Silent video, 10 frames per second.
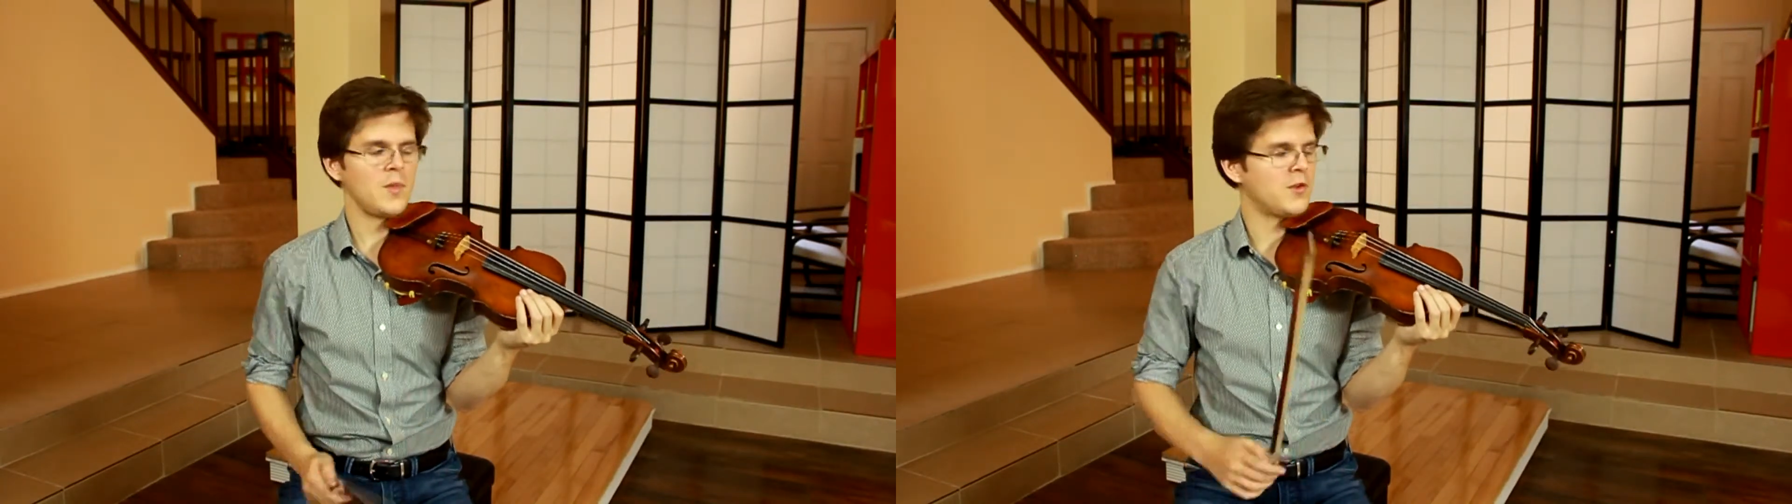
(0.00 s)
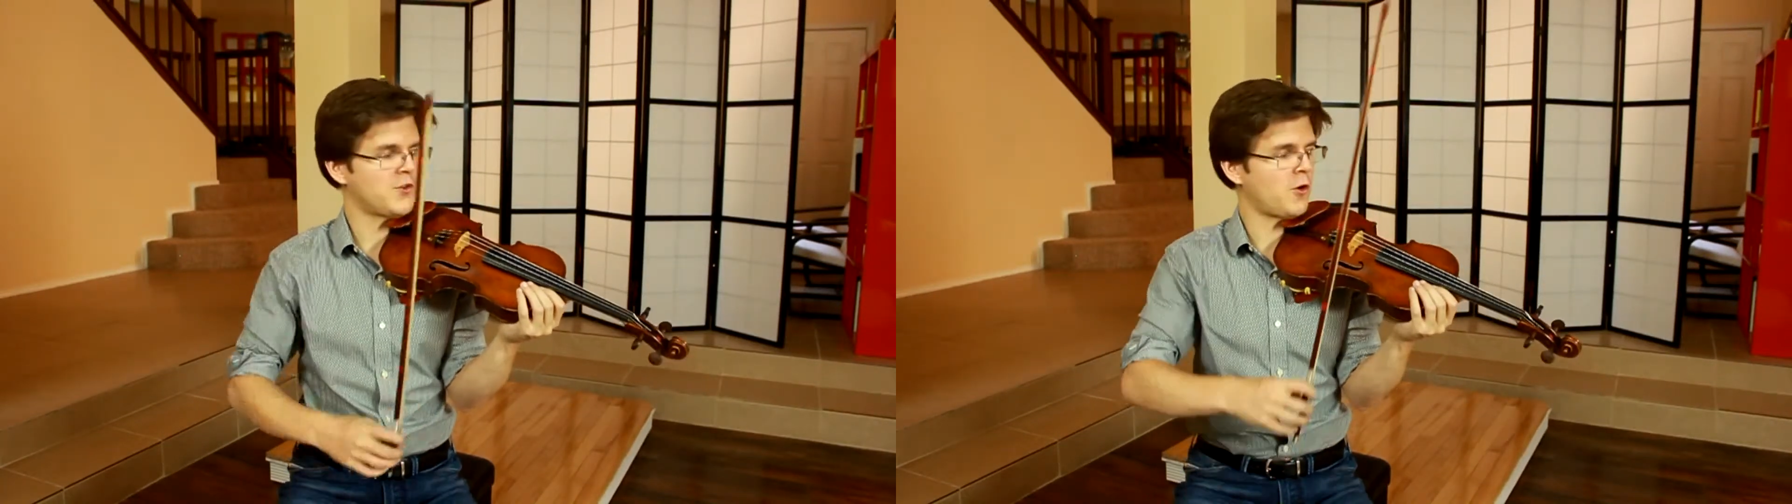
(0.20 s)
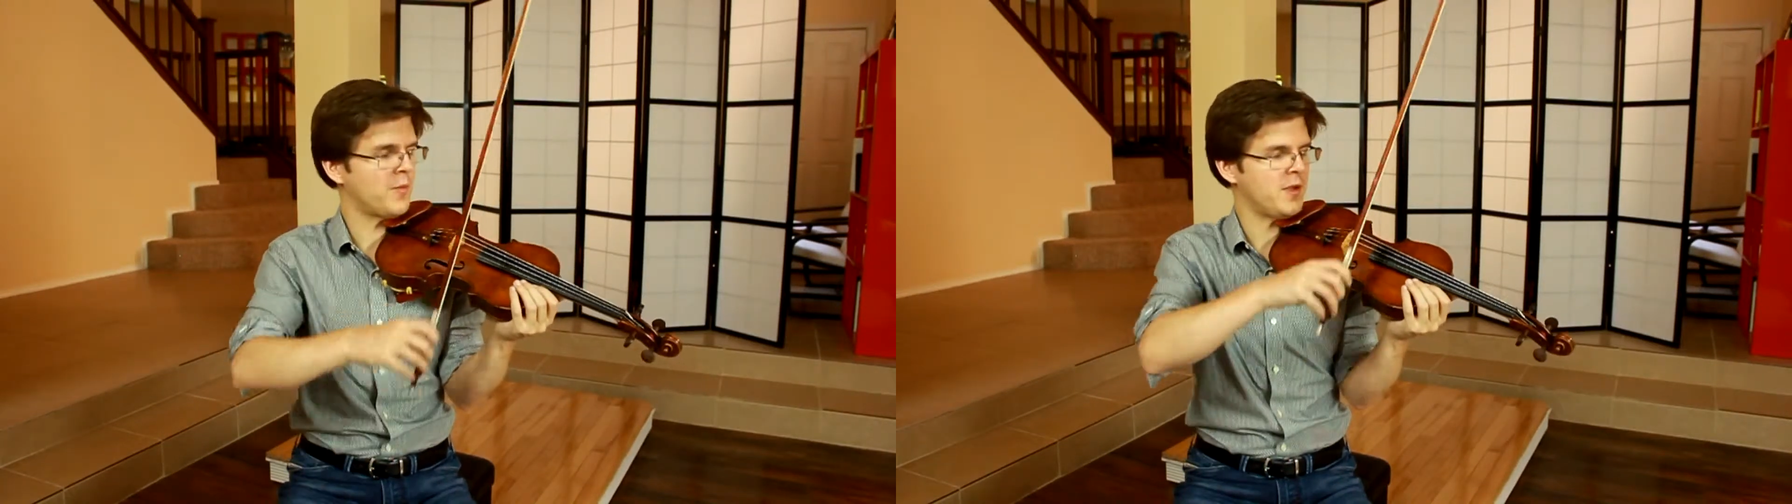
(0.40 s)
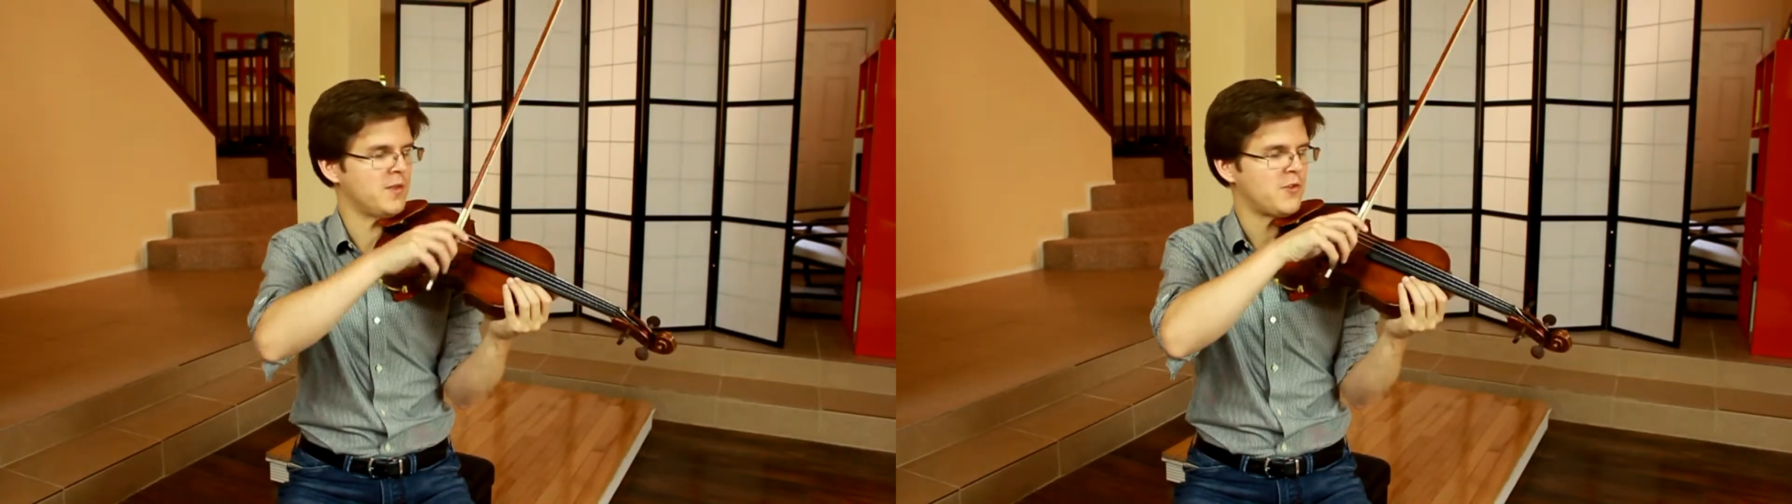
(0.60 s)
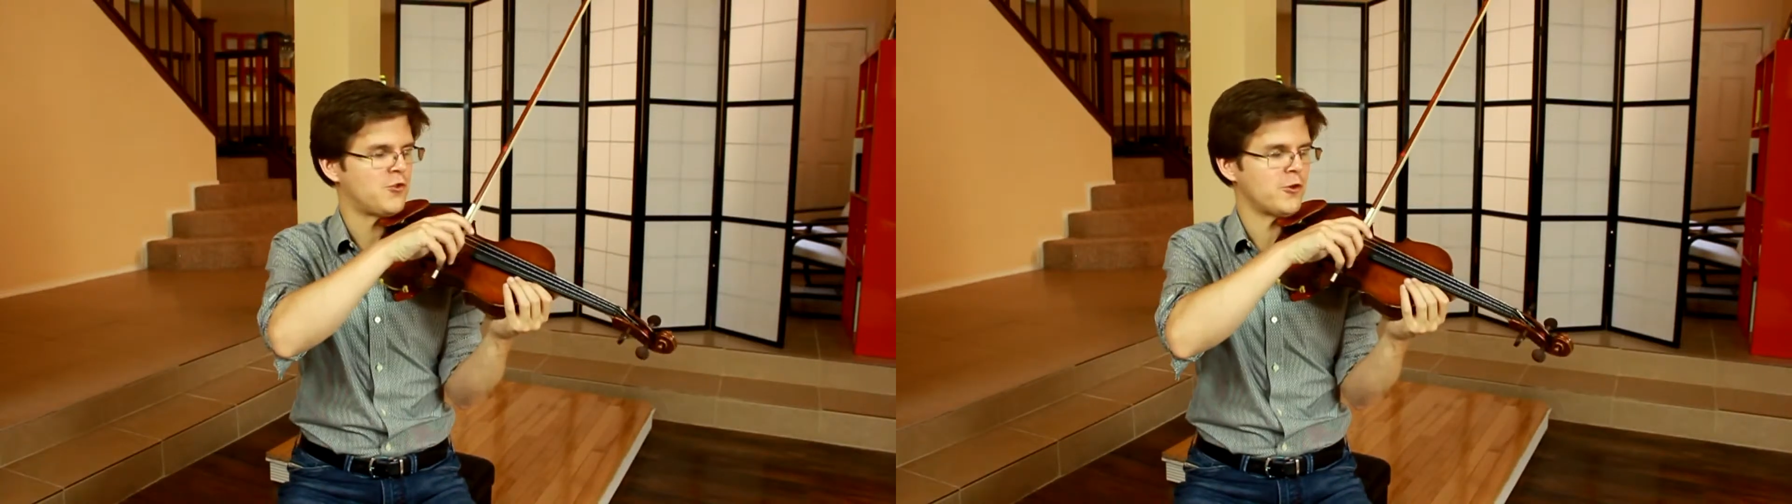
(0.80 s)
So in
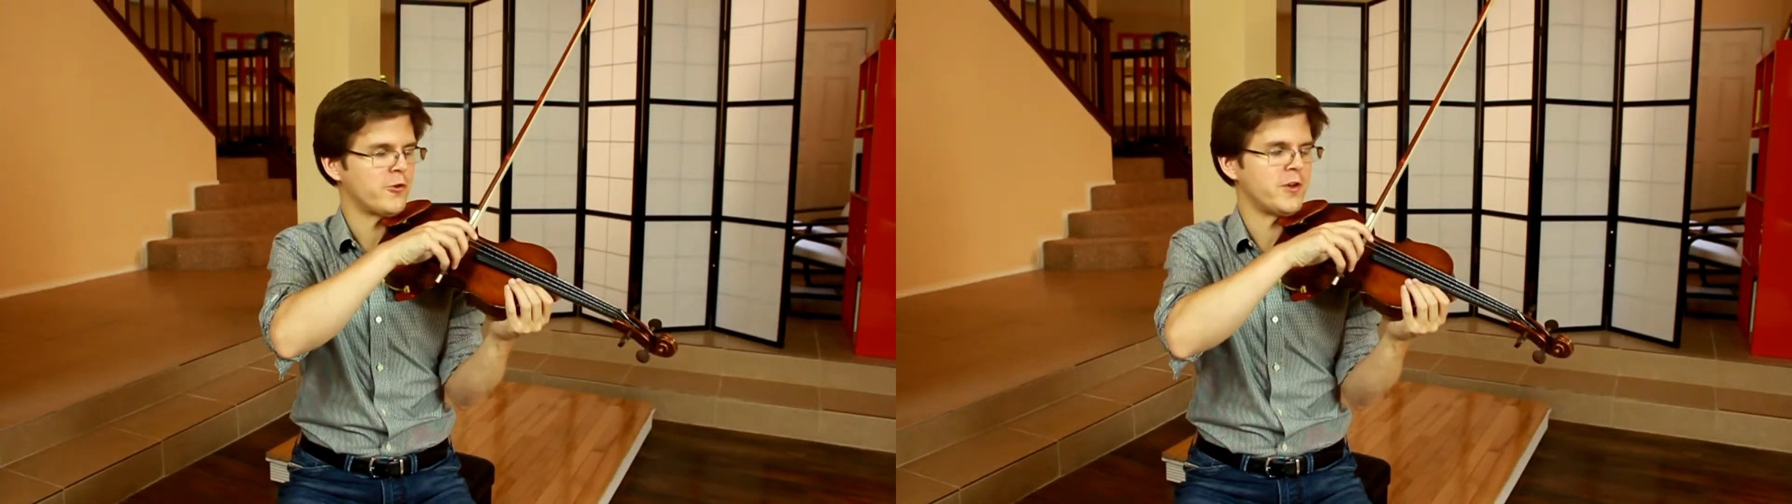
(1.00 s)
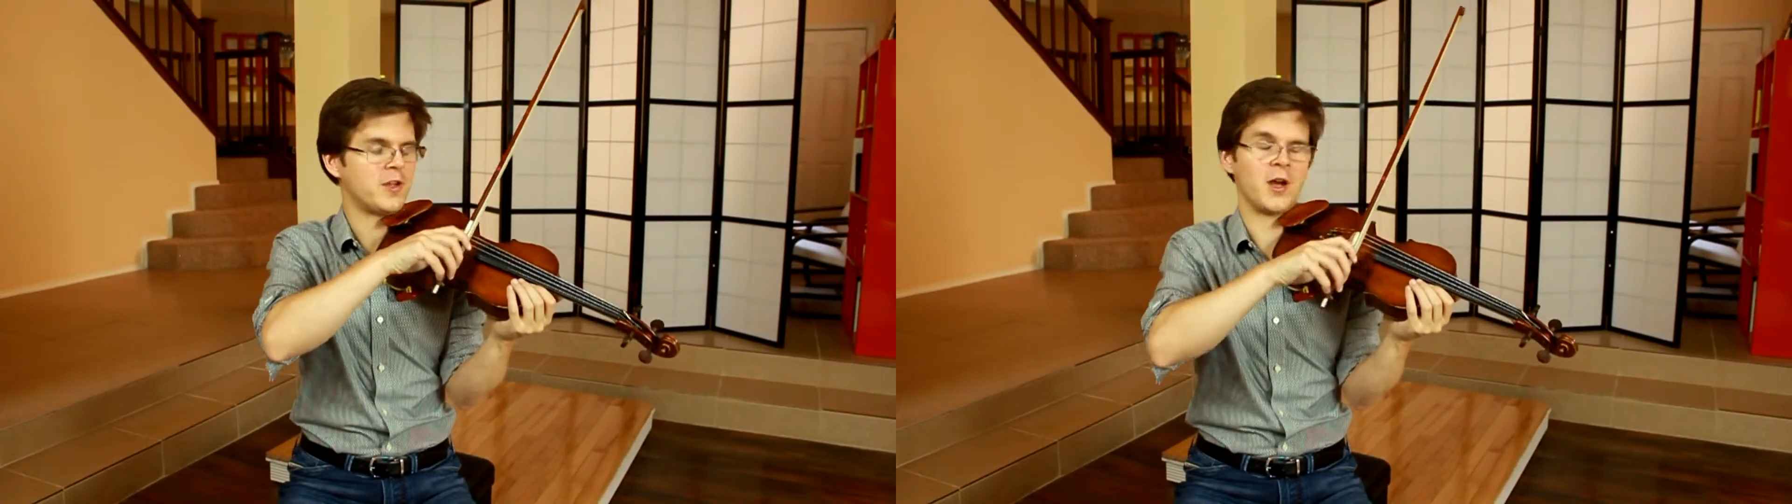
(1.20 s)
this journey